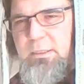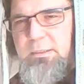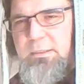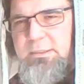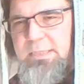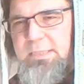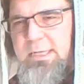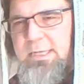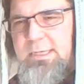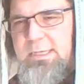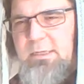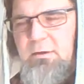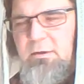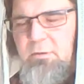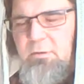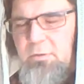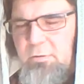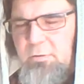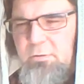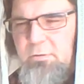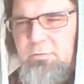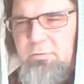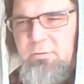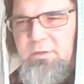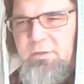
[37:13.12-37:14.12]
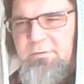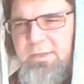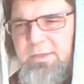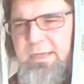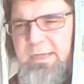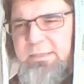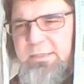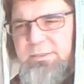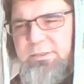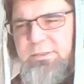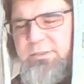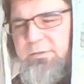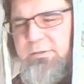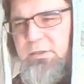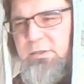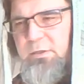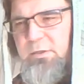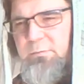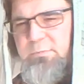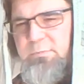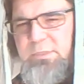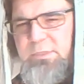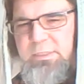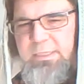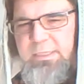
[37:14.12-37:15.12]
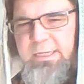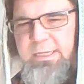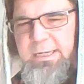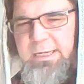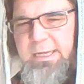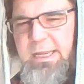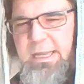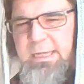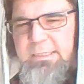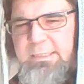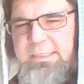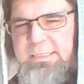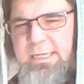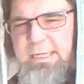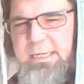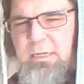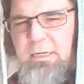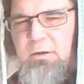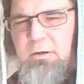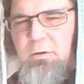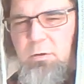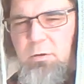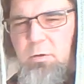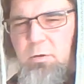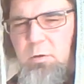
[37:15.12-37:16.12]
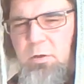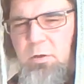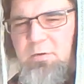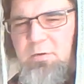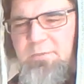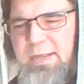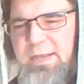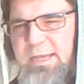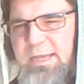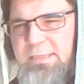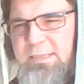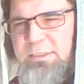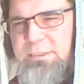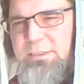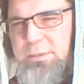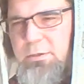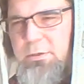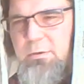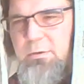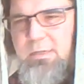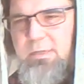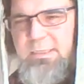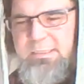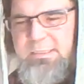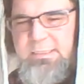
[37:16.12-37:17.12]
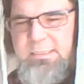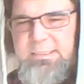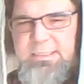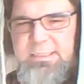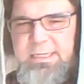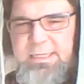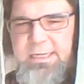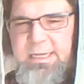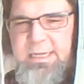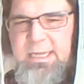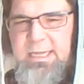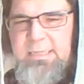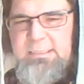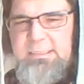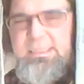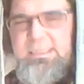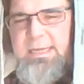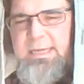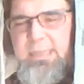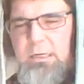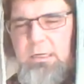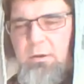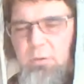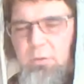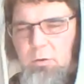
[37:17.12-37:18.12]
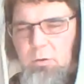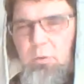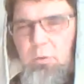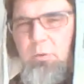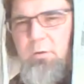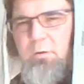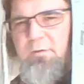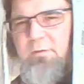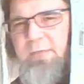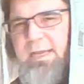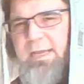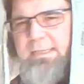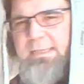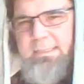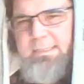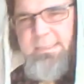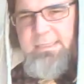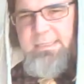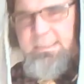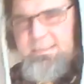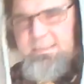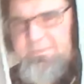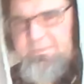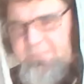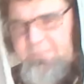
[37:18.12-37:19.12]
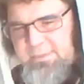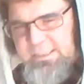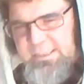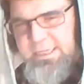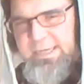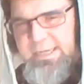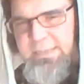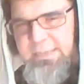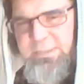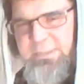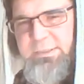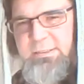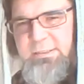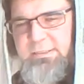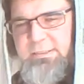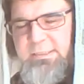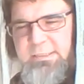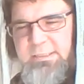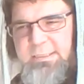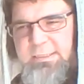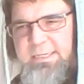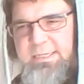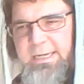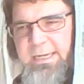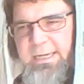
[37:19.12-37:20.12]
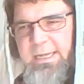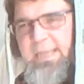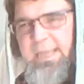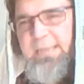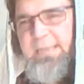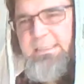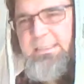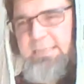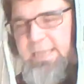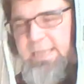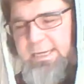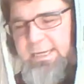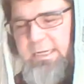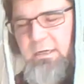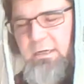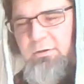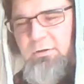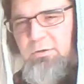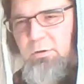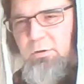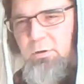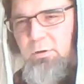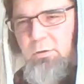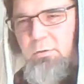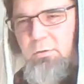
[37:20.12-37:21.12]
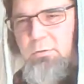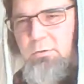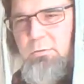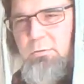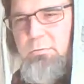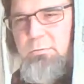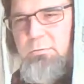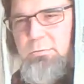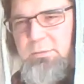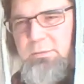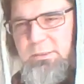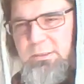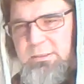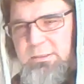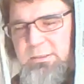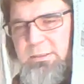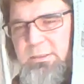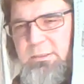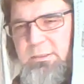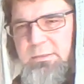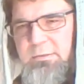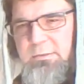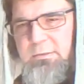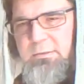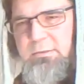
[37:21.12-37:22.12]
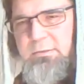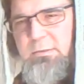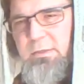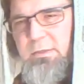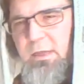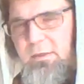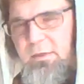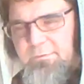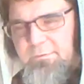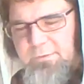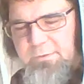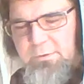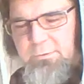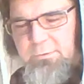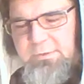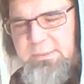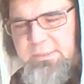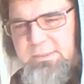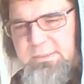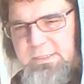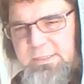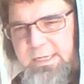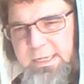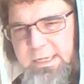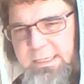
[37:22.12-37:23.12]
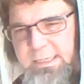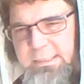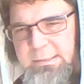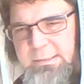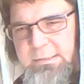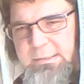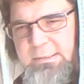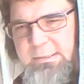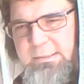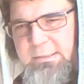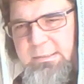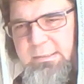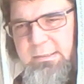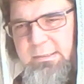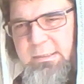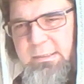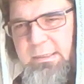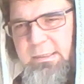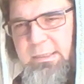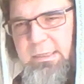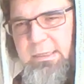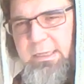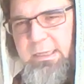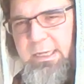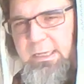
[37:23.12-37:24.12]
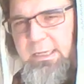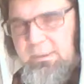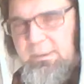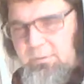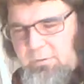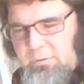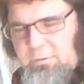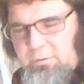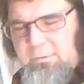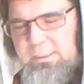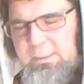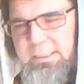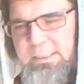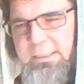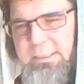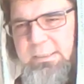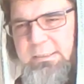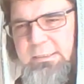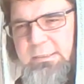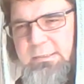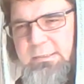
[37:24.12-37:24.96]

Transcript: Take a hold of that shalom today. Take a hold of that joy today. Take a hold of that sanctification today. Take a hold of those things and holiness.